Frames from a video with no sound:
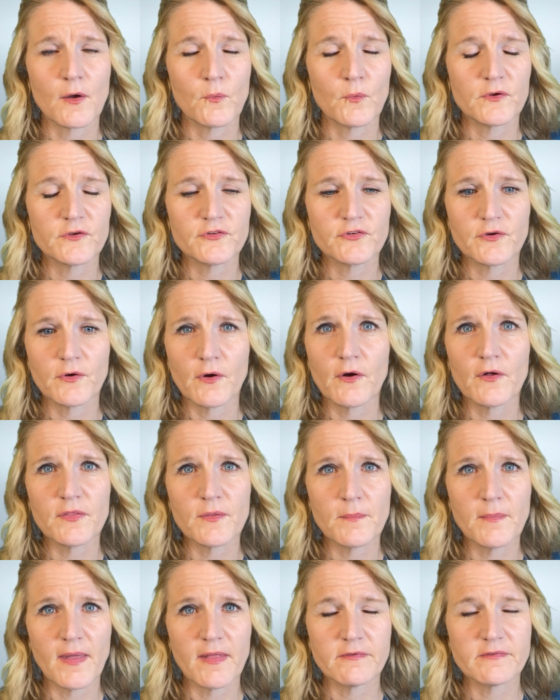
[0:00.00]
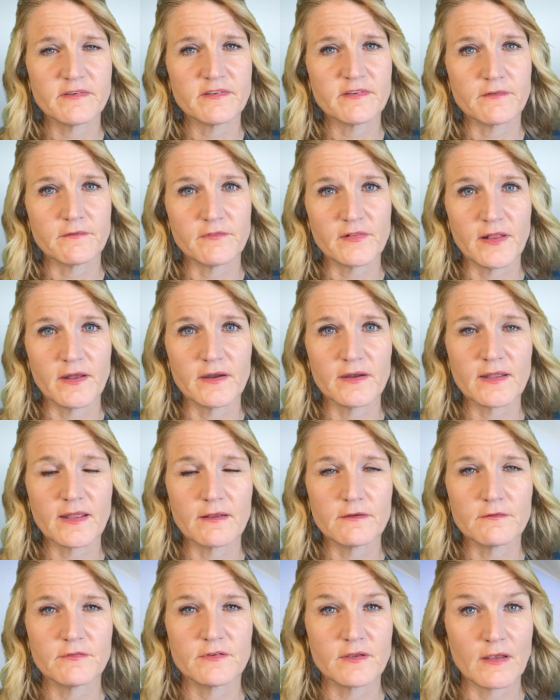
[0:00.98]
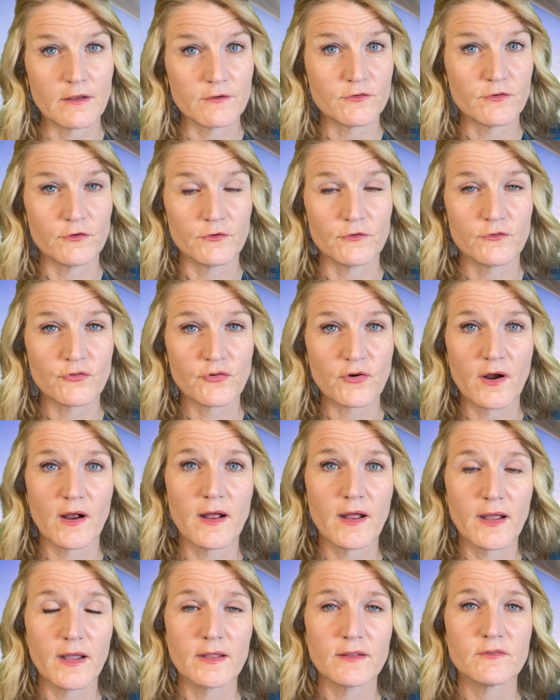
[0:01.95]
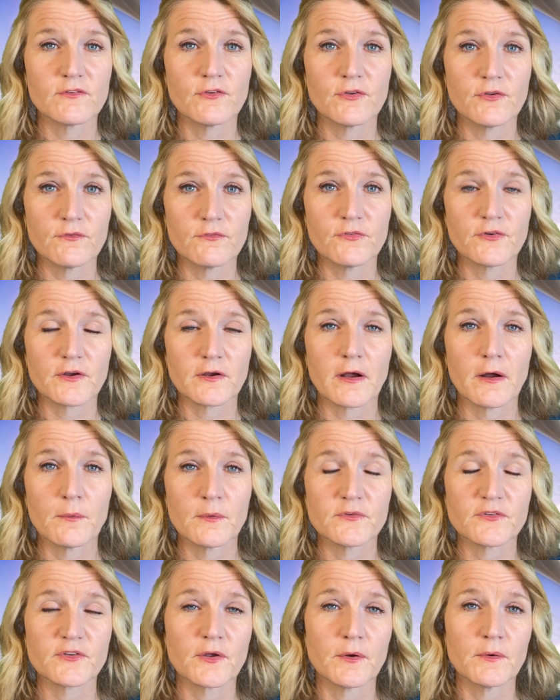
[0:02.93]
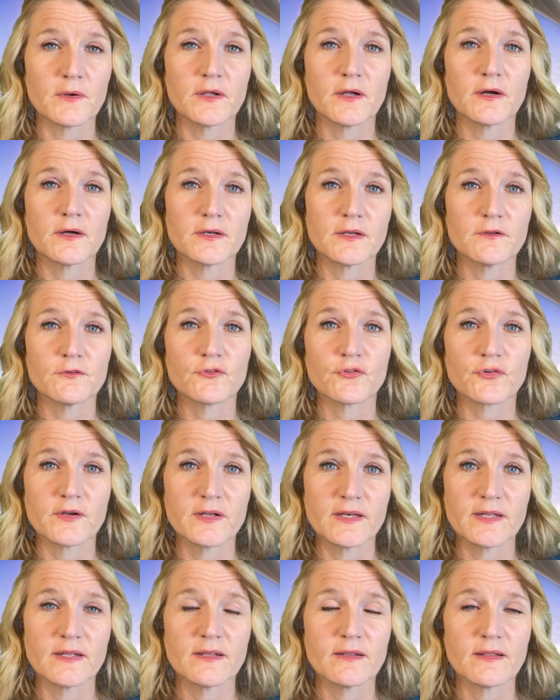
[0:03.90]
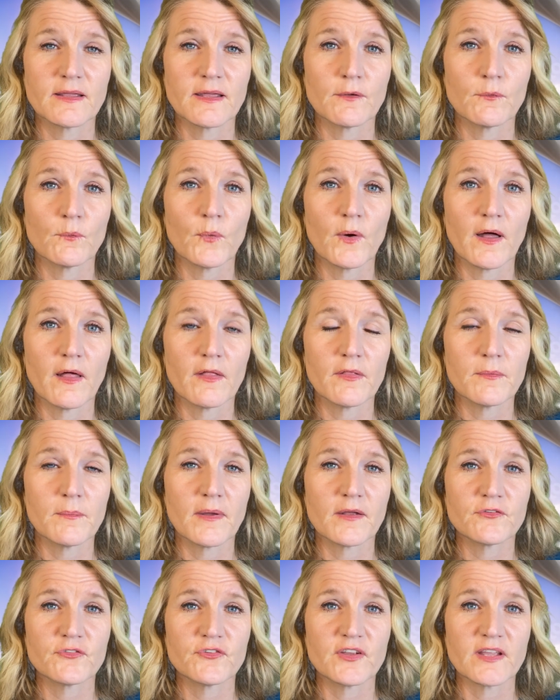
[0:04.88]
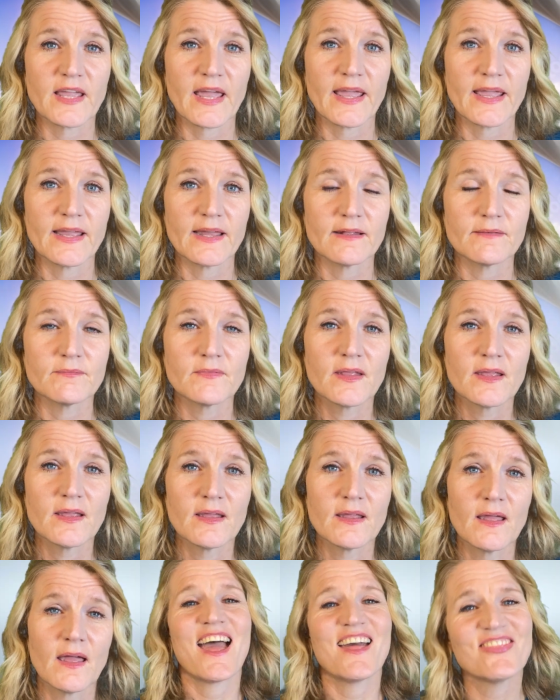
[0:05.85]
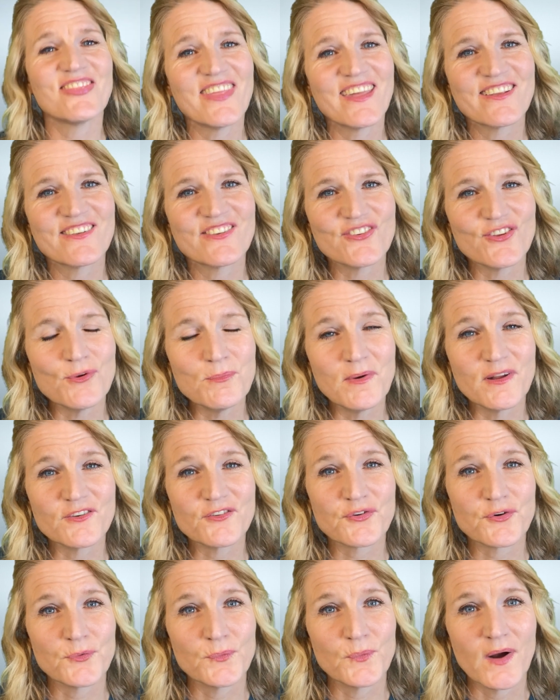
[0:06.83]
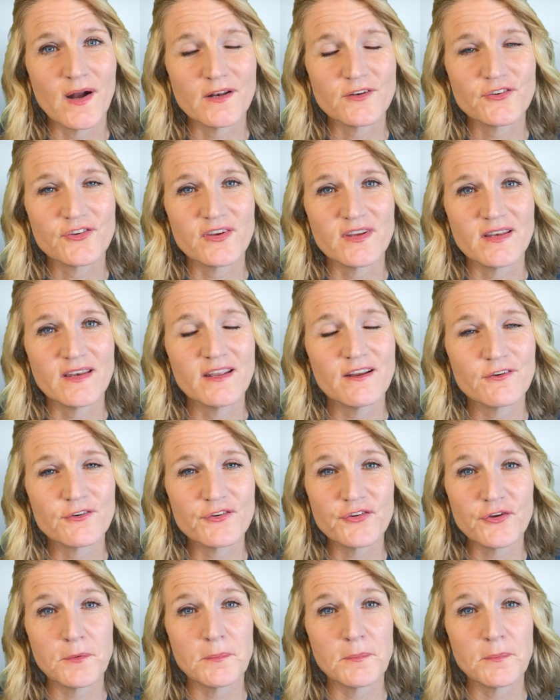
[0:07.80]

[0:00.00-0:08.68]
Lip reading: wish you all the best of luck as you try to figure out what's going on and treat it and get well the best you can. And thanks so much for watching. Here's your